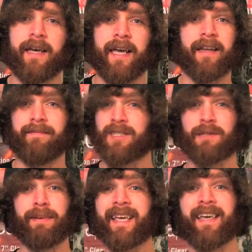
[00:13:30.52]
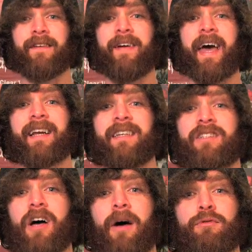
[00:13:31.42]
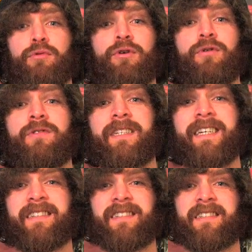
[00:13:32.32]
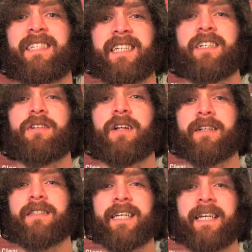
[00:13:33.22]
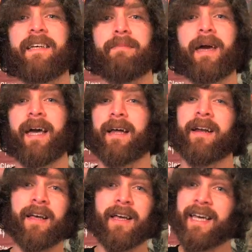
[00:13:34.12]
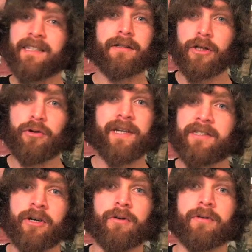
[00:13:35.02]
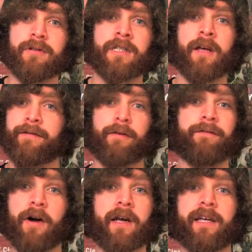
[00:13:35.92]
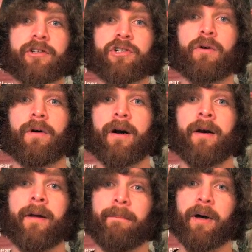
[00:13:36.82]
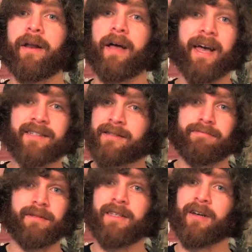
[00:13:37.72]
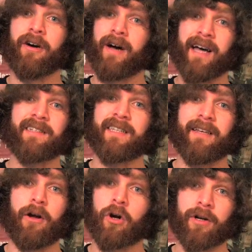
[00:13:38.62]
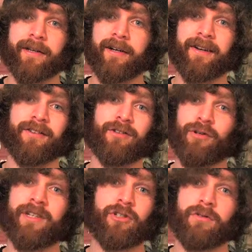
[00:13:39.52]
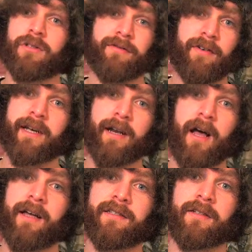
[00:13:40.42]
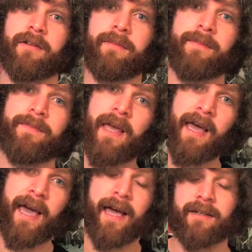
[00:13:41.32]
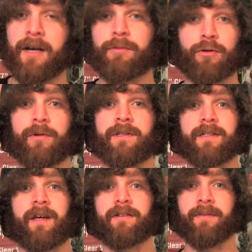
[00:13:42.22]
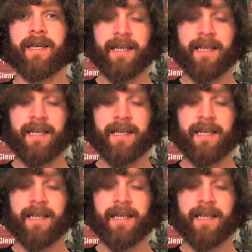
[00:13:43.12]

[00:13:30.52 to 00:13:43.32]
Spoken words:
And speaking of acted, Tom Cruise is still a leading man. He's Looney Tunes for fucking sure. But as, I said earlier, Looney Tunes are fucking awesome. And Tom Cruise is awesome.